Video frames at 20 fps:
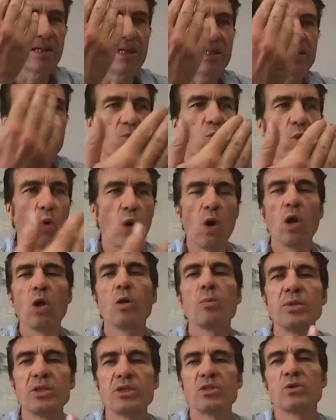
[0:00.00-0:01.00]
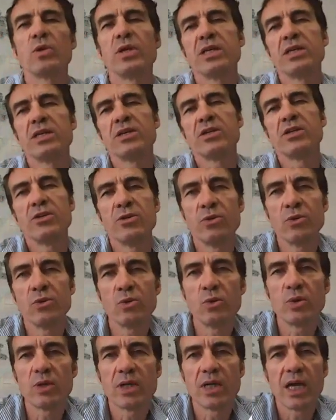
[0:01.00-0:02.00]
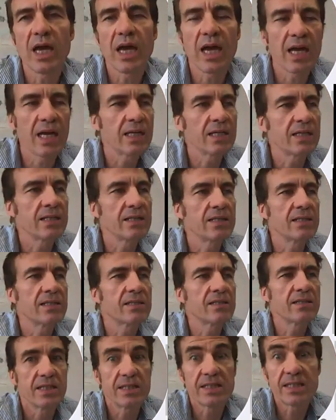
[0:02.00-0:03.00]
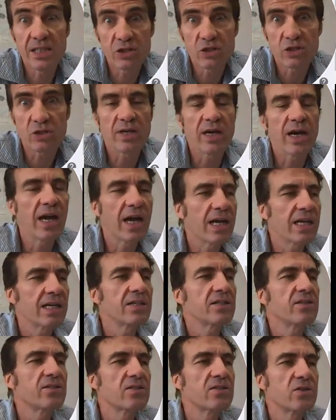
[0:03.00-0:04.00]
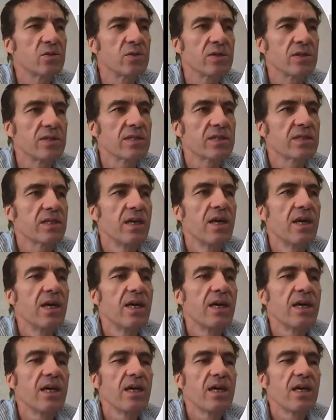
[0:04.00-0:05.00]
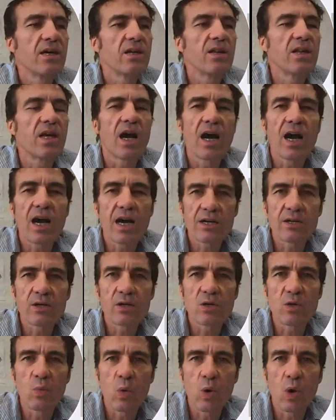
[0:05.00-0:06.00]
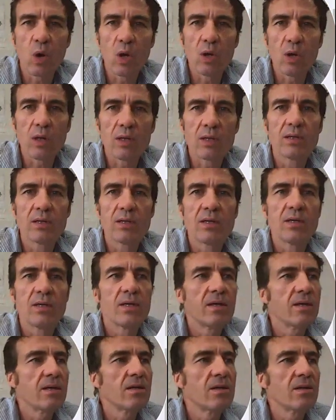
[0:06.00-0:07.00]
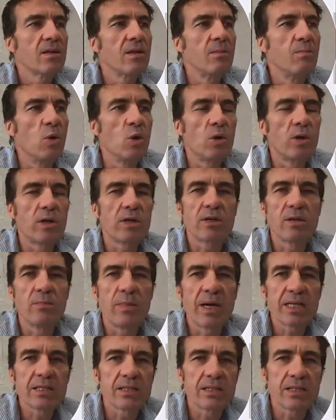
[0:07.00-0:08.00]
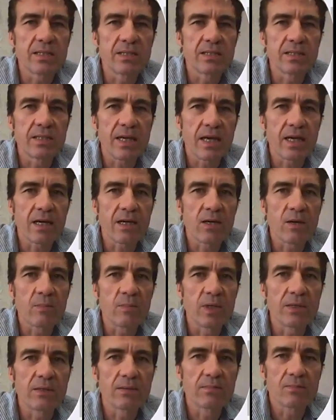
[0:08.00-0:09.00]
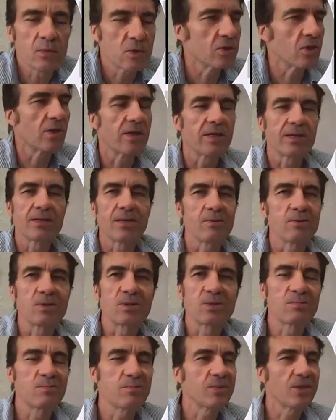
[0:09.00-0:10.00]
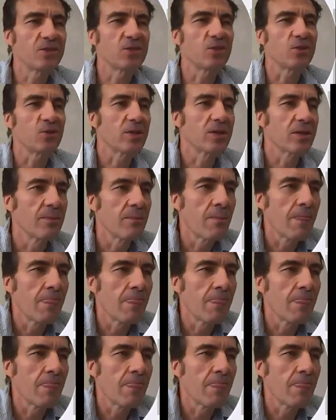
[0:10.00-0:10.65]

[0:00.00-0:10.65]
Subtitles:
It's a wall between you and the teacher and the students. The higher the wall, the more the Mexicans can't come in. Sorry, that was a joke.